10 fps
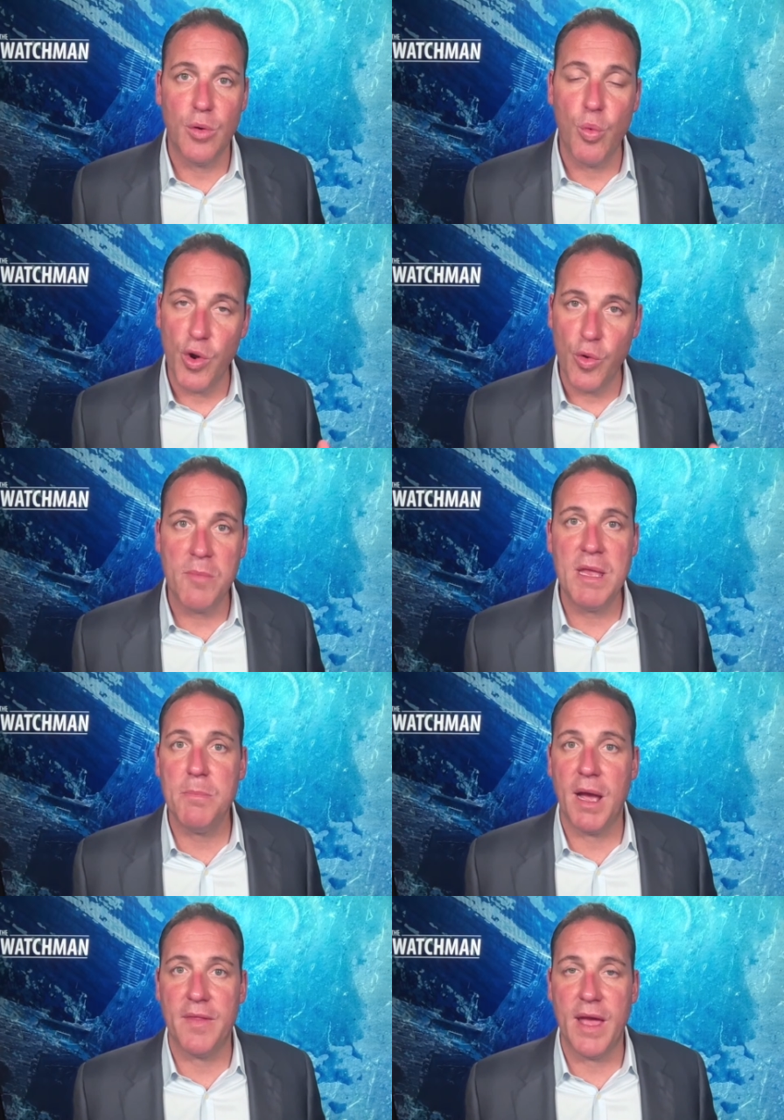What do I mean
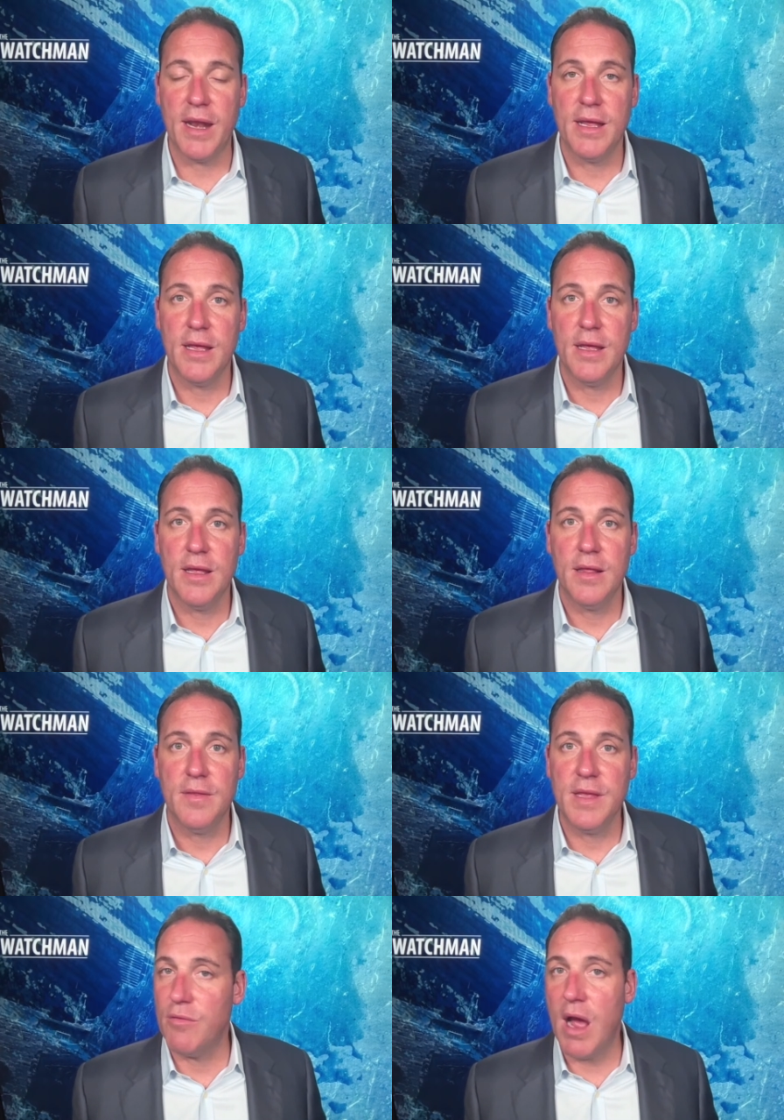by that?
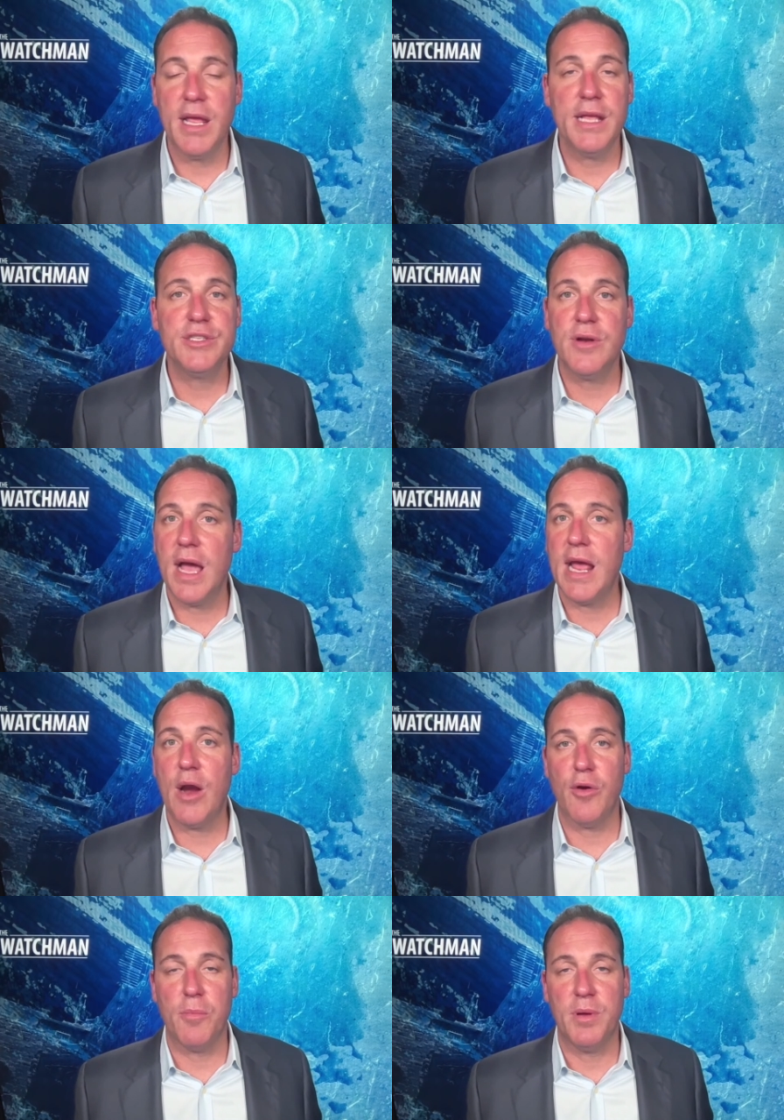The Iranians are not
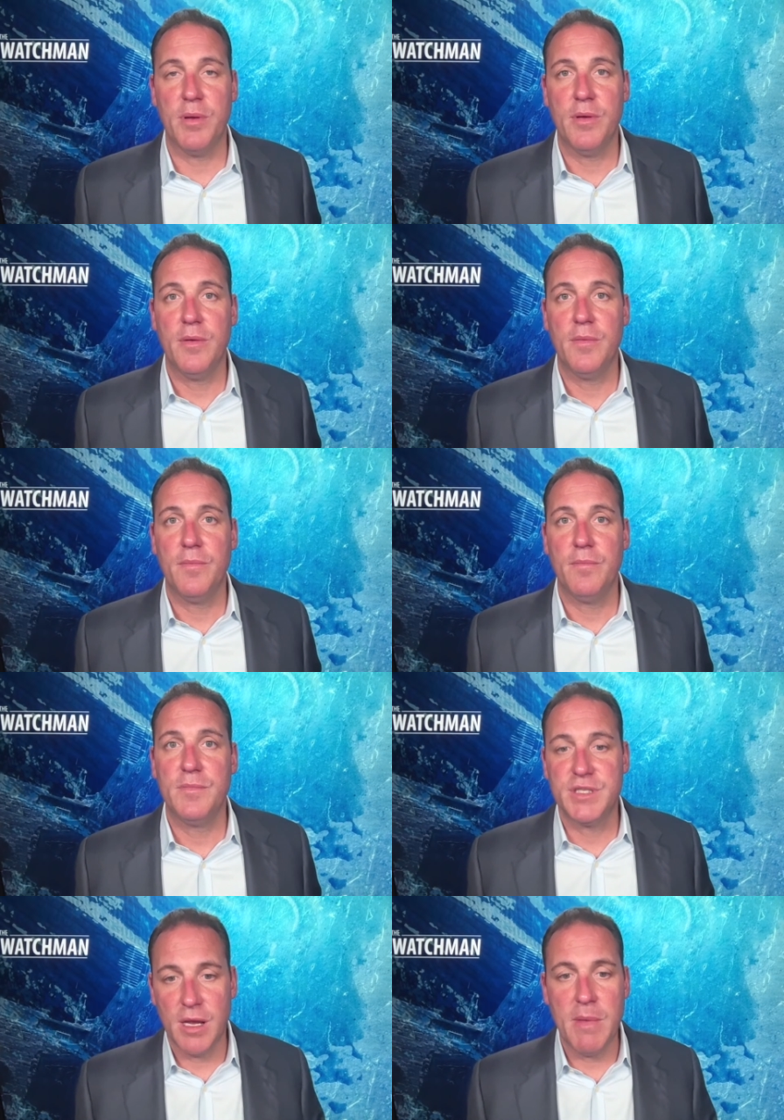Arab.
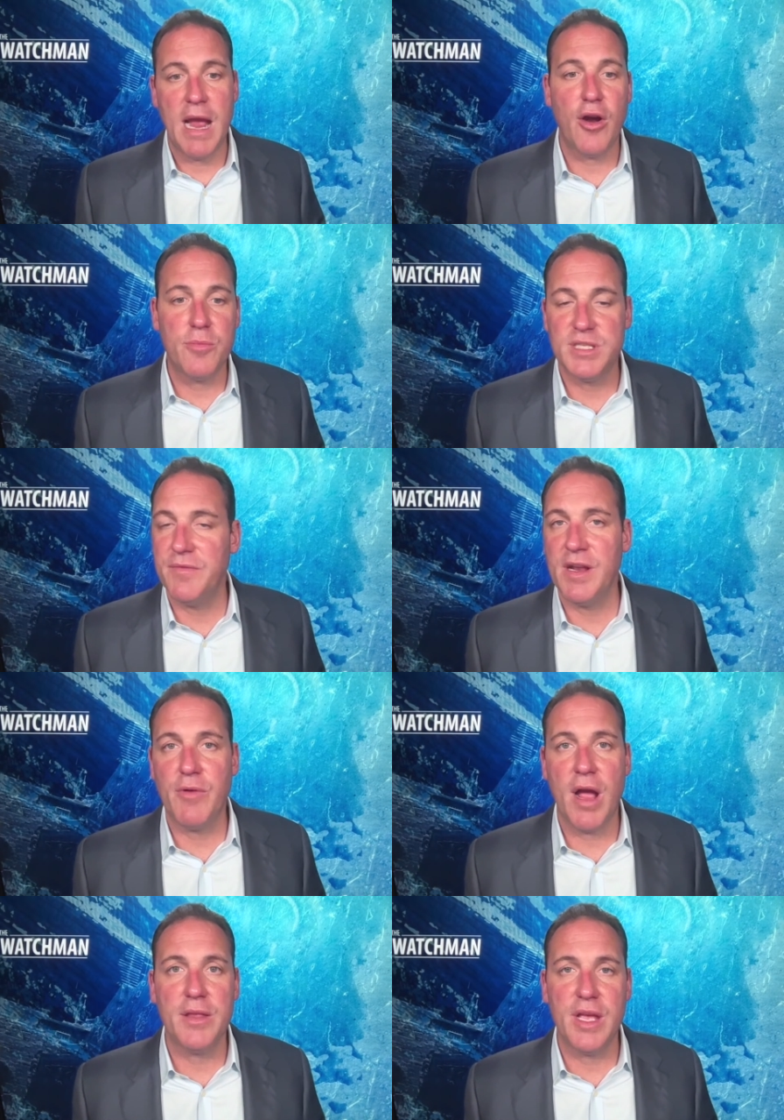Some Arabs live in
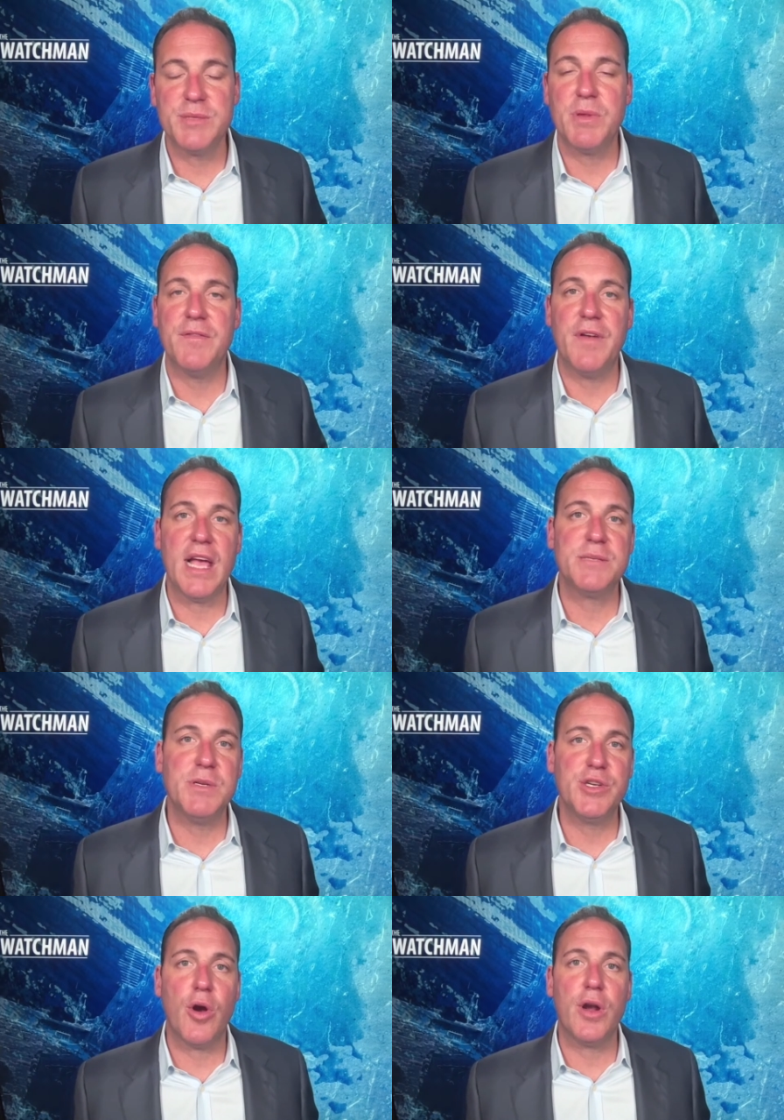Iran, yes, but the vast
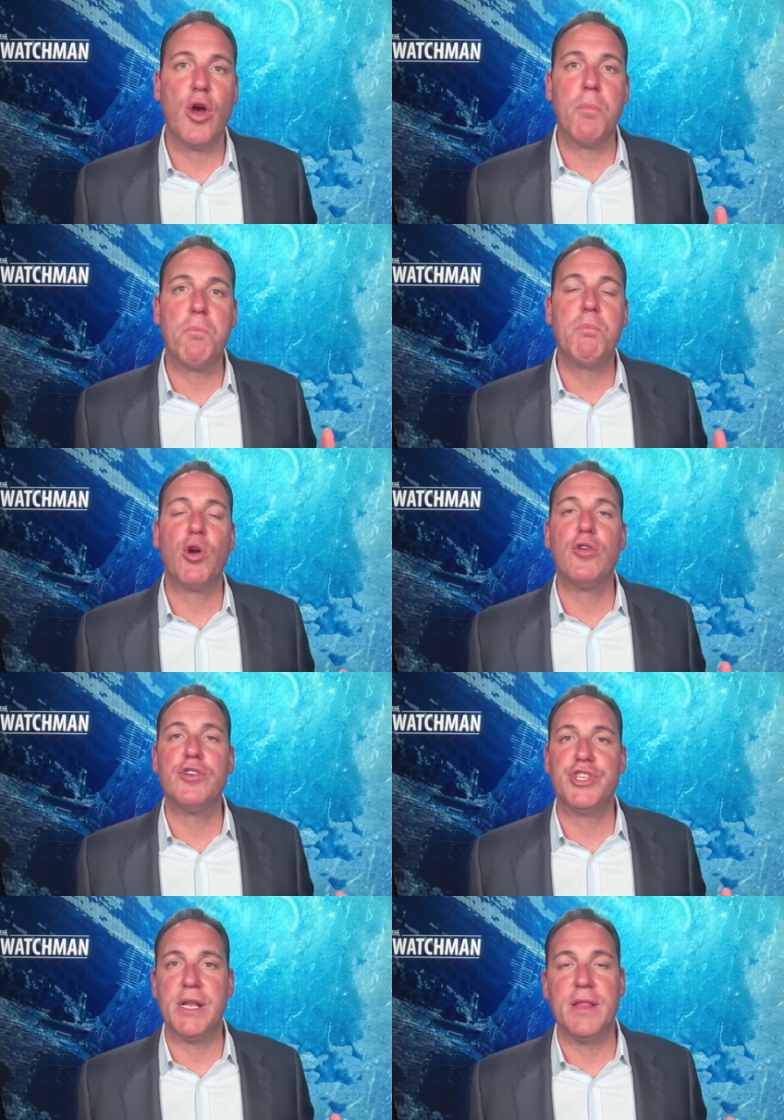majority are
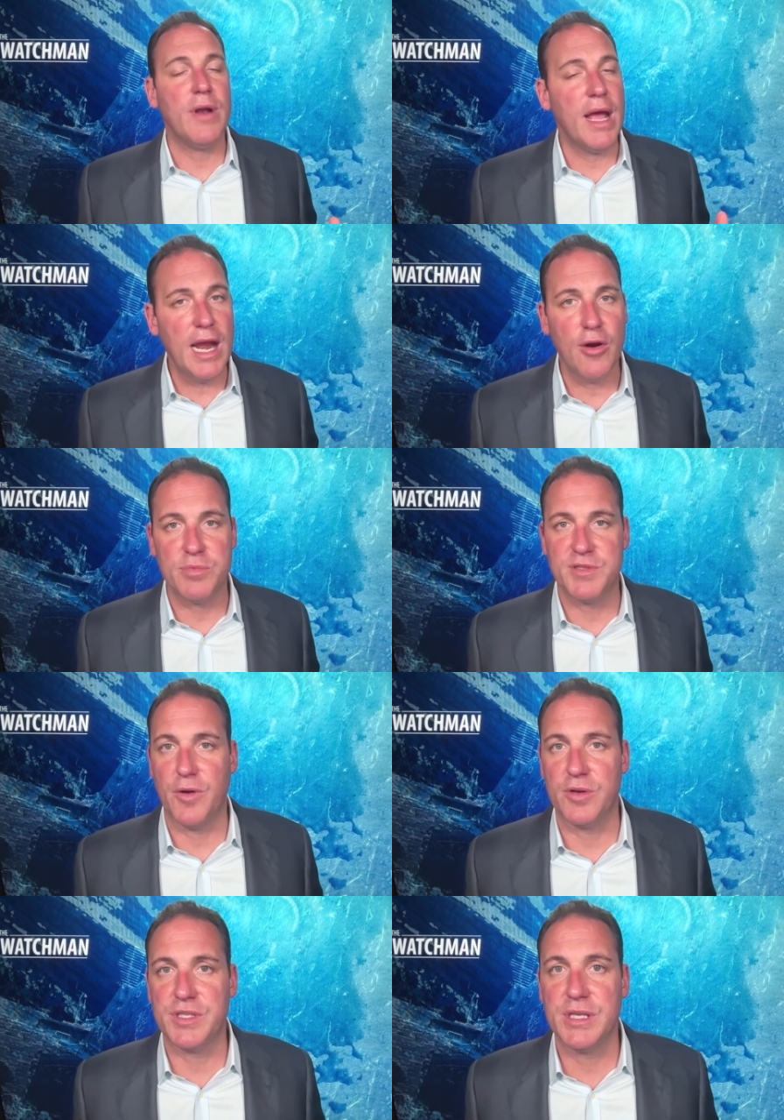Persian. They're not Arabs,
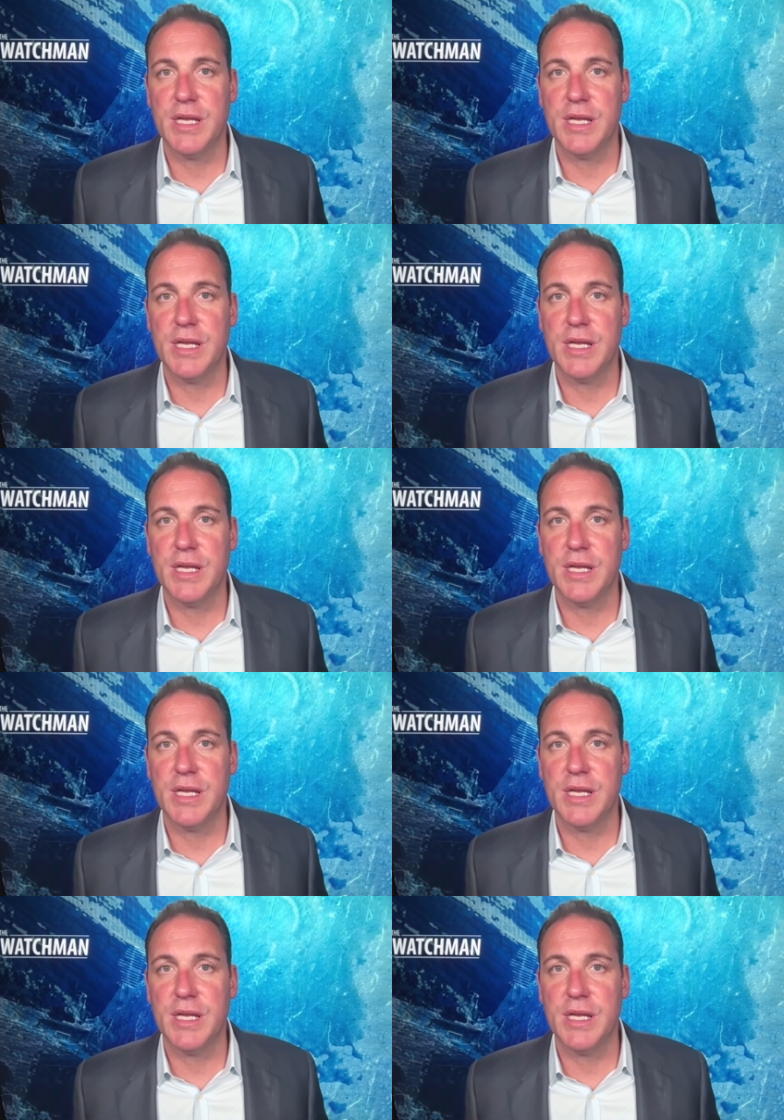folks.